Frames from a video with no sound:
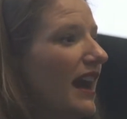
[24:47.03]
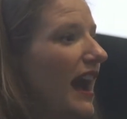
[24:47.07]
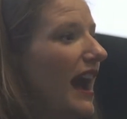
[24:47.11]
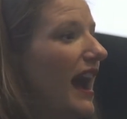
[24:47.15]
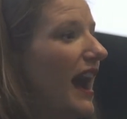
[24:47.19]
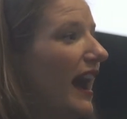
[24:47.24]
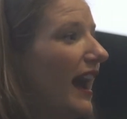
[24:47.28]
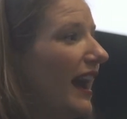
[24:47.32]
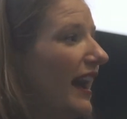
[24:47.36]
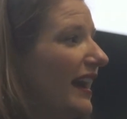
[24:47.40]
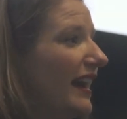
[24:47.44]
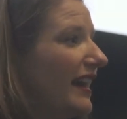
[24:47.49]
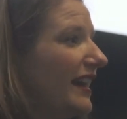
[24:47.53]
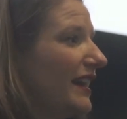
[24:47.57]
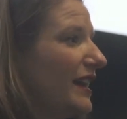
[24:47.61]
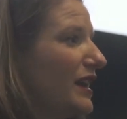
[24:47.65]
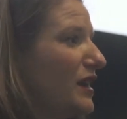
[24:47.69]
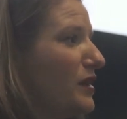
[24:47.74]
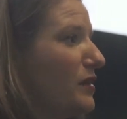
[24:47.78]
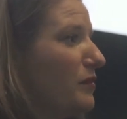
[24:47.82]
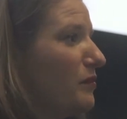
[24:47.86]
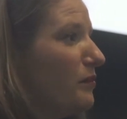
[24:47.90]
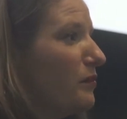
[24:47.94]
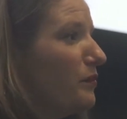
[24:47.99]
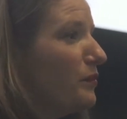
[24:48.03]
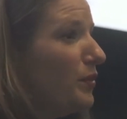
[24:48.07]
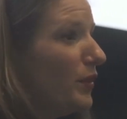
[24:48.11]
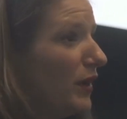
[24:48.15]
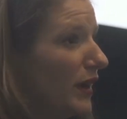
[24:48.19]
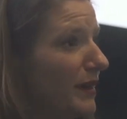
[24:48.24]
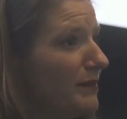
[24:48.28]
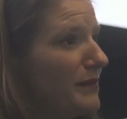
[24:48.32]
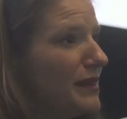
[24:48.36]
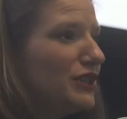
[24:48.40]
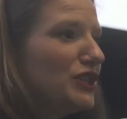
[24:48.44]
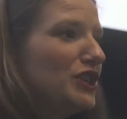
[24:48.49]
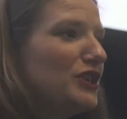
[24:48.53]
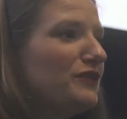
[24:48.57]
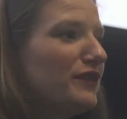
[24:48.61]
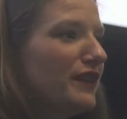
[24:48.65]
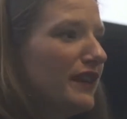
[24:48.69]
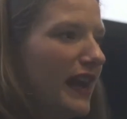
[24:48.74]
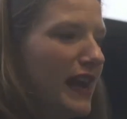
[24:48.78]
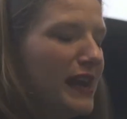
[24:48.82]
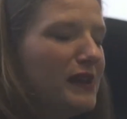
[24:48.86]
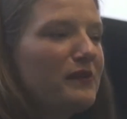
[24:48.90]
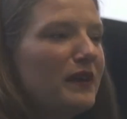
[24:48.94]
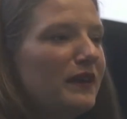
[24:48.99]
I pretty much
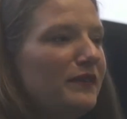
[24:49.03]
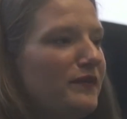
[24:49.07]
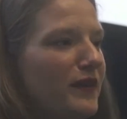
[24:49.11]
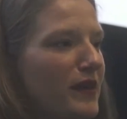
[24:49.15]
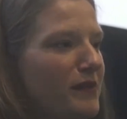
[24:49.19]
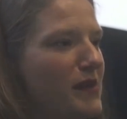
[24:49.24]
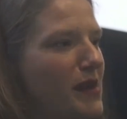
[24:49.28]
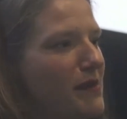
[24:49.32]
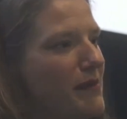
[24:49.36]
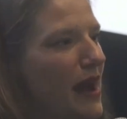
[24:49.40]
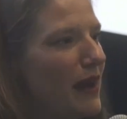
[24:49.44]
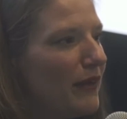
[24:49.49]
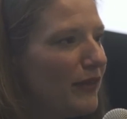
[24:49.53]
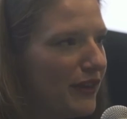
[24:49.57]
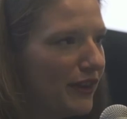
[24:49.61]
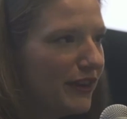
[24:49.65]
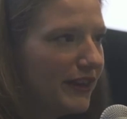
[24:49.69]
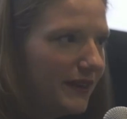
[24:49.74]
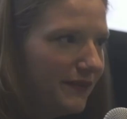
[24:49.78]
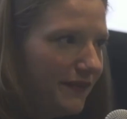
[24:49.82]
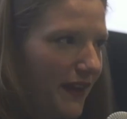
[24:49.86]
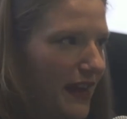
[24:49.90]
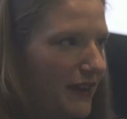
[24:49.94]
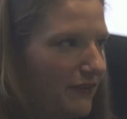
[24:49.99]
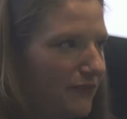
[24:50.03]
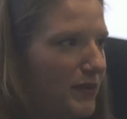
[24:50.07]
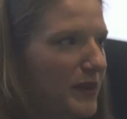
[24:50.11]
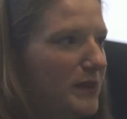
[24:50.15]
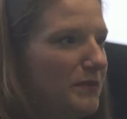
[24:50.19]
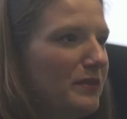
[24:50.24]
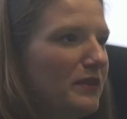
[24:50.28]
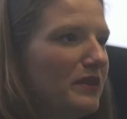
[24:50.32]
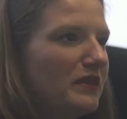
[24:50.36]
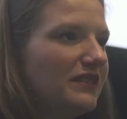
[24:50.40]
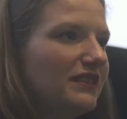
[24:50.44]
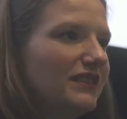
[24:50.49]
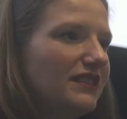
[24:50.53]
overnight went from about 35 people